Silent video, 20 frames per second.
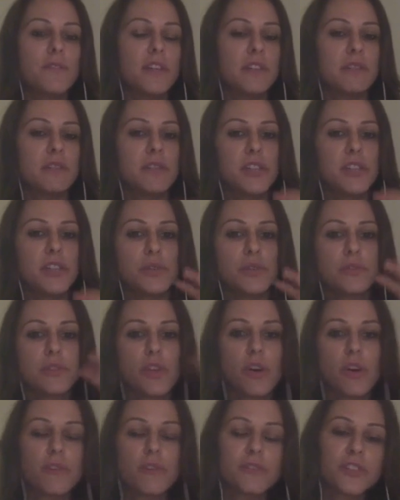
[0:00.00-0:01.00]
and,
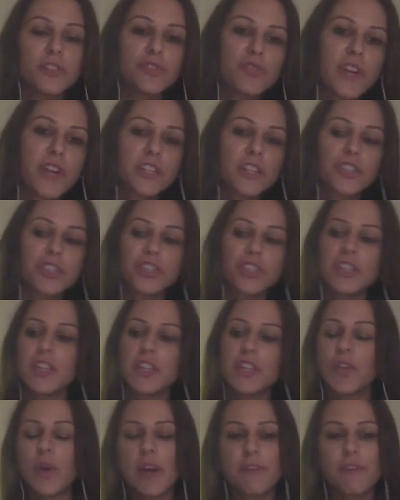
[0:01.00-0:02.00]
law of attraction,
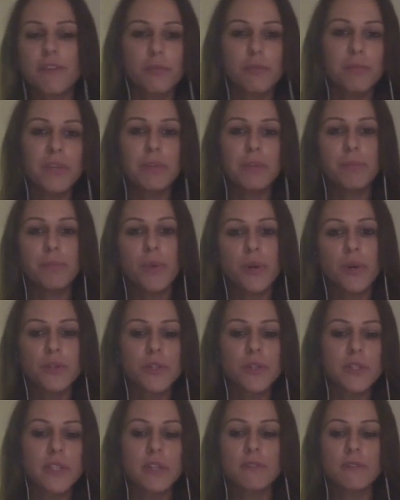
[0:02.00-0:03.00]
and you have to be
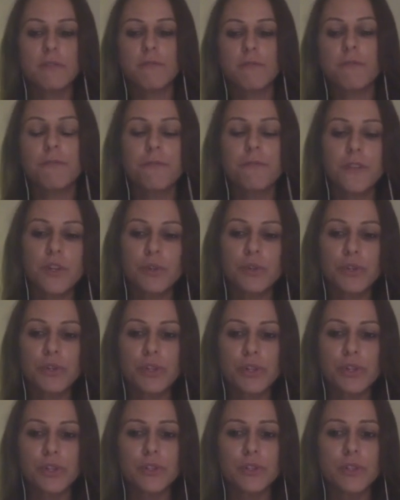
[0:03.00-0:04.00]
positive and feel
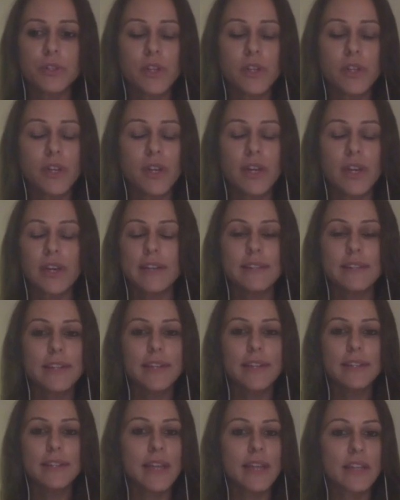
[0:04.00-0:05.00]
good. And
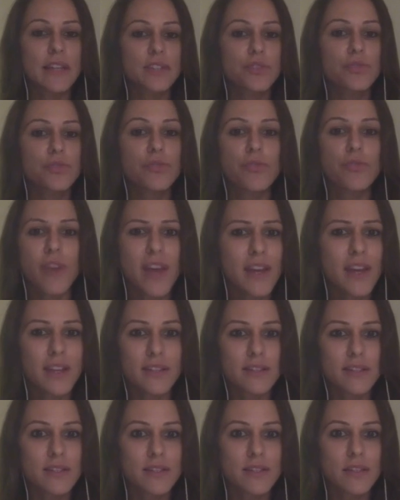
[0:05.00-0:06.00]
yes, that's
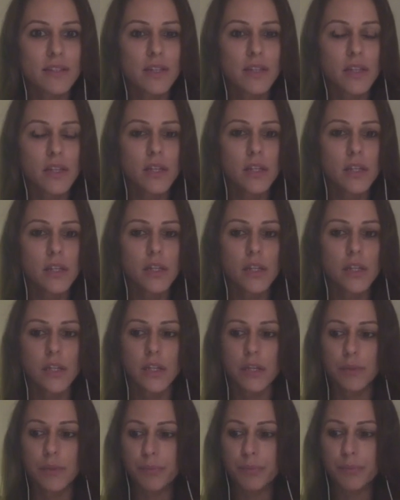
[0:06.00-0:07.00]
great.
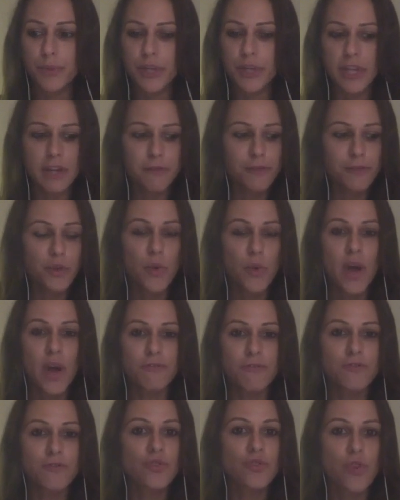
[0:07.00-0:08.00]
But if you
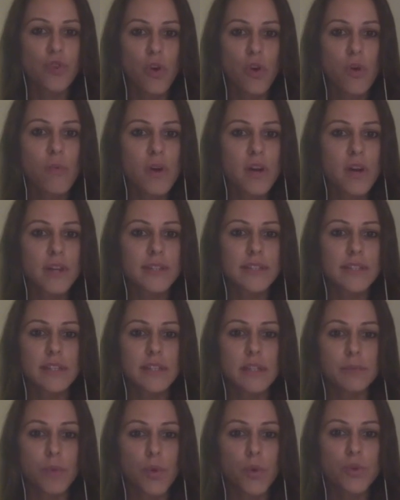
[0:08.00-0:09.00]
have traumas
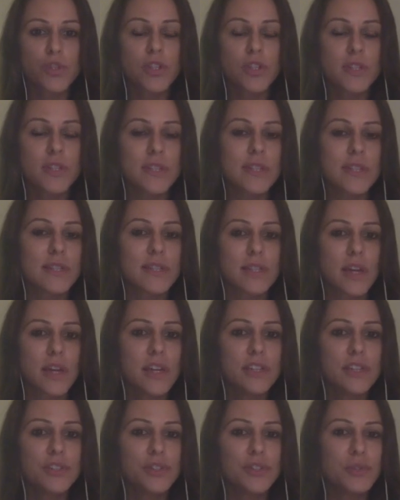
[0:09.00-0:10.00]
and emotions
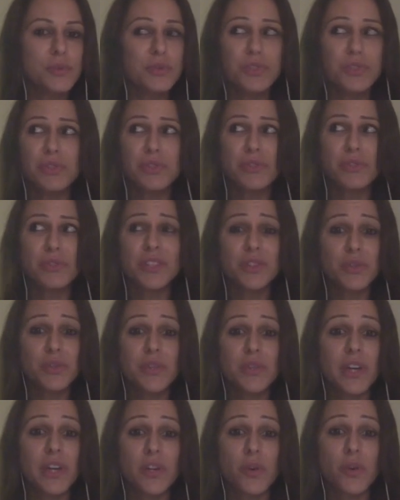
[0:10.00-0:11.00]
inside you, you can
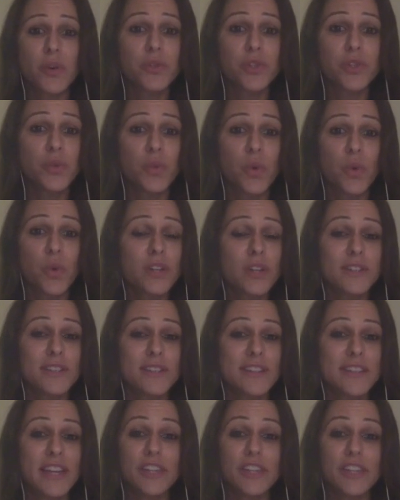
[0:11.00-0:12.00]
do that all you want,
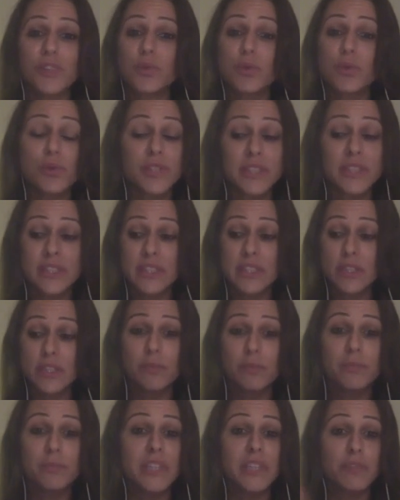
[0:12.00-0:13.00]
and you will
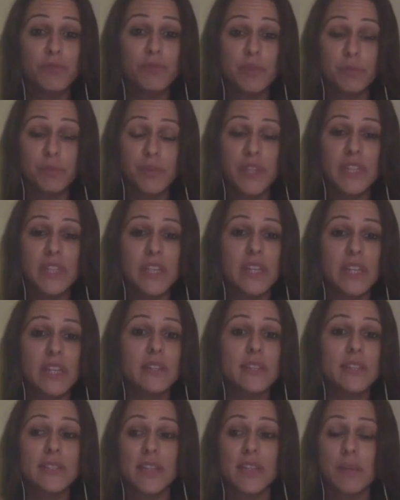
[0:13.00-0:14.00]
still be repeating
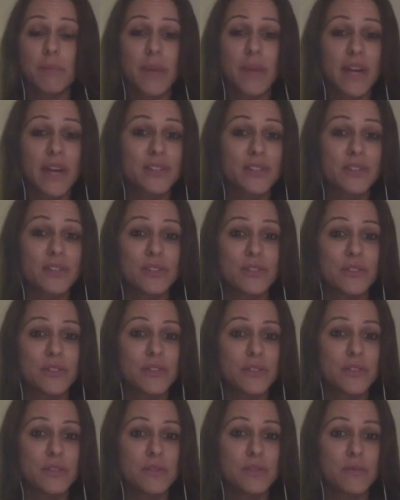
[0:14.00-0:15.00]
the same
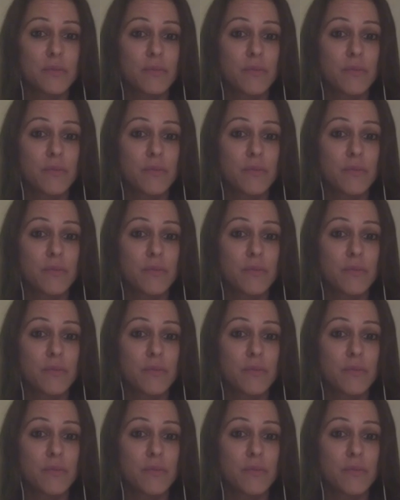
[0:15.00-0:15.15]
patterns.